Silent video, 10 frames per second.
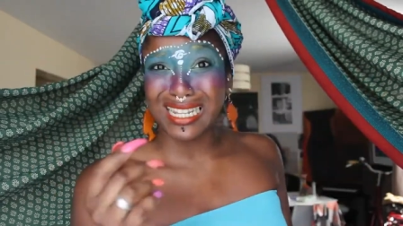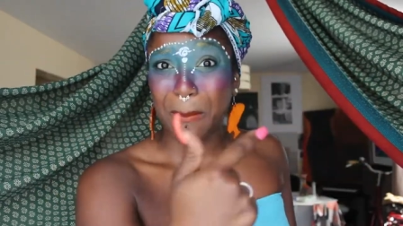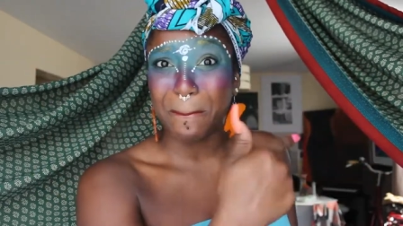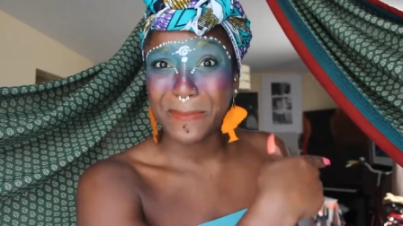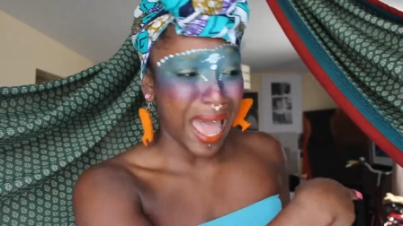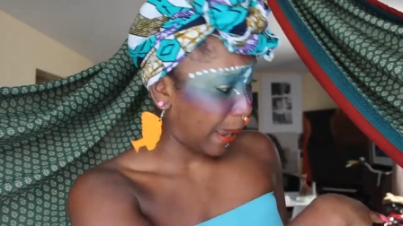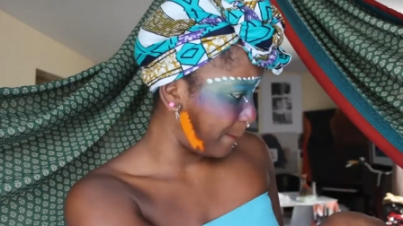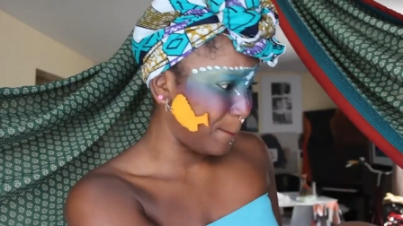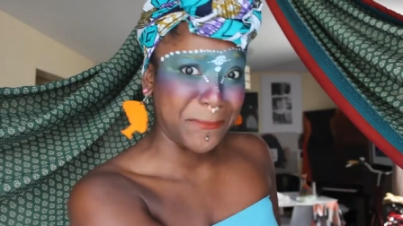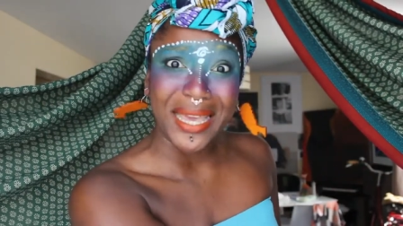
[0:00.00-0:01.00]
there's a black
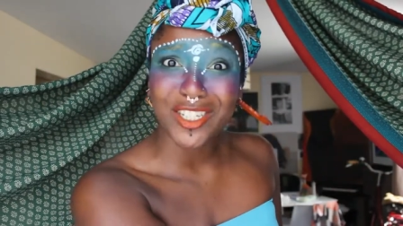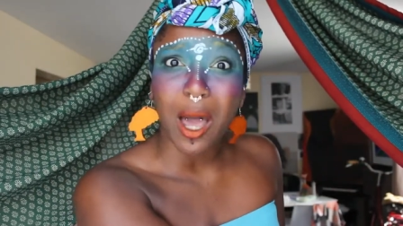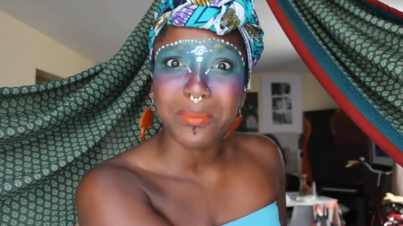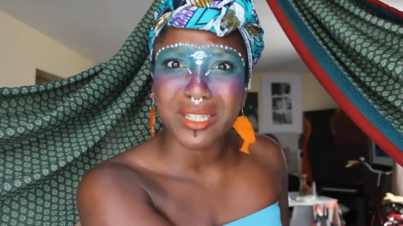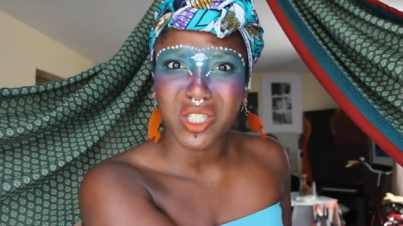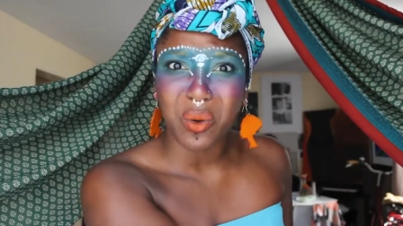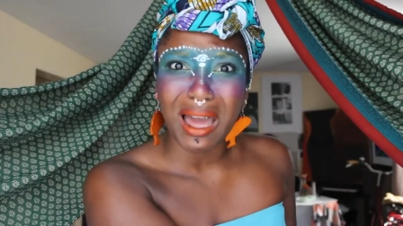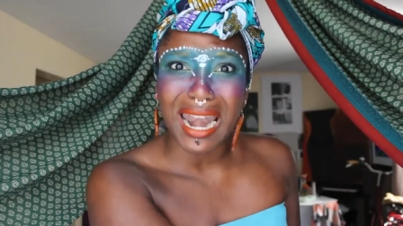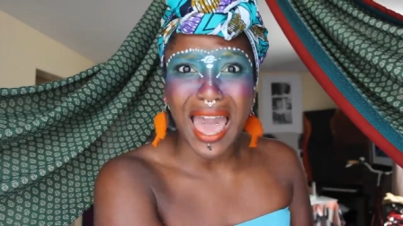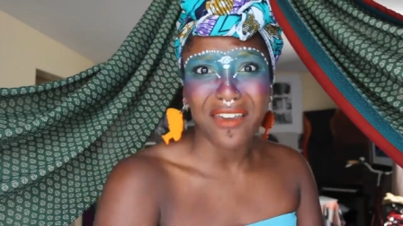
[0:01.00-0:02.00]
bitch comes into
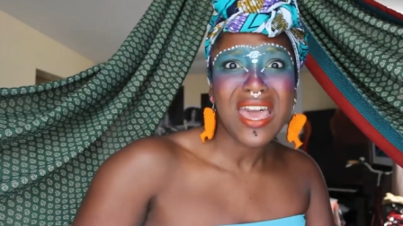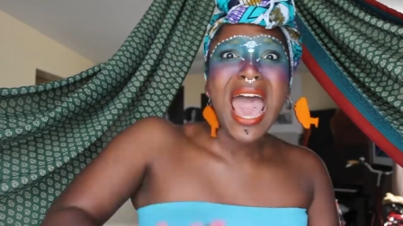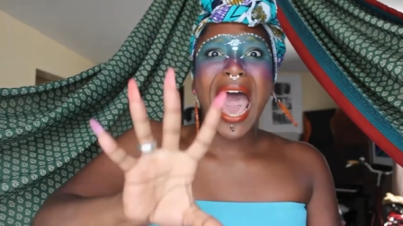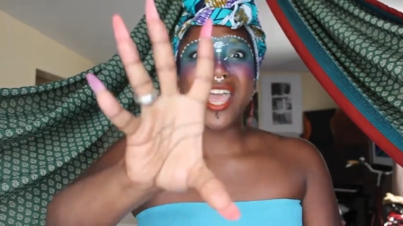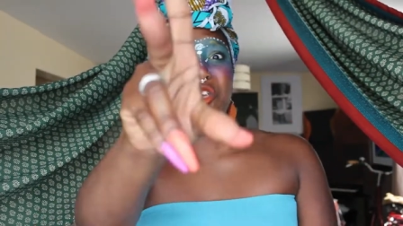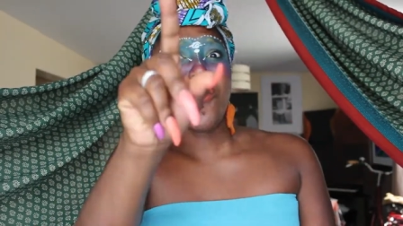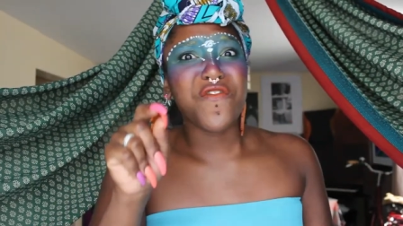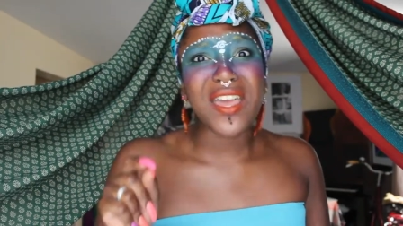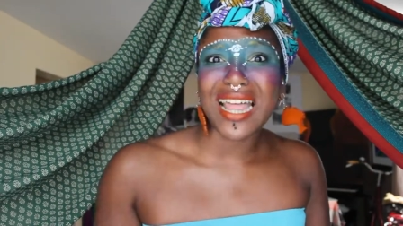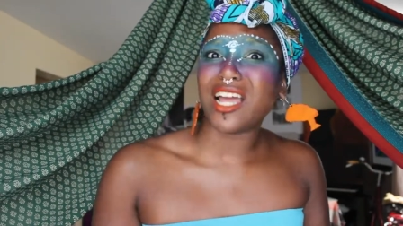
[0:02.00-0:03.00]
our life and you
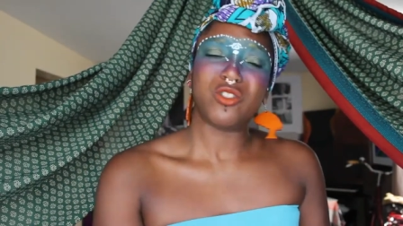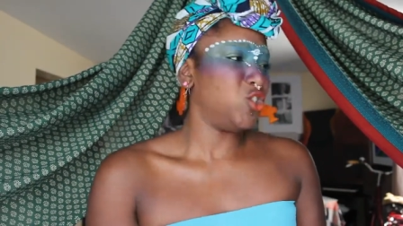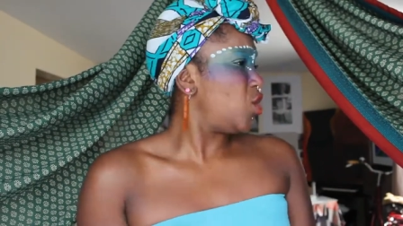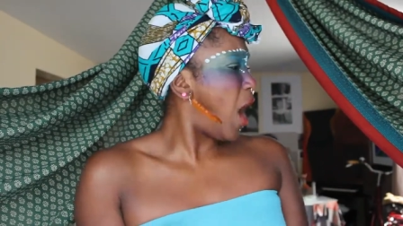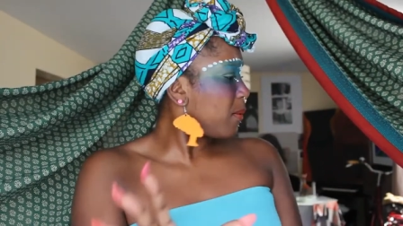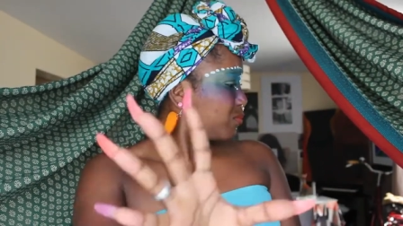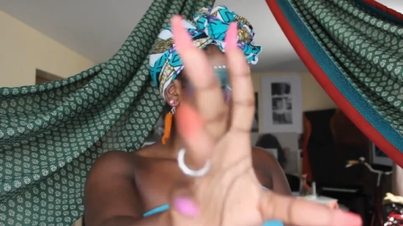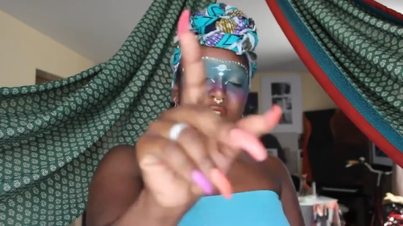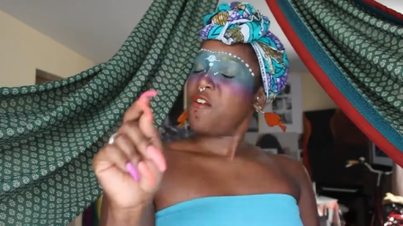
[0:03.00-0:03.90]
think that do you know what?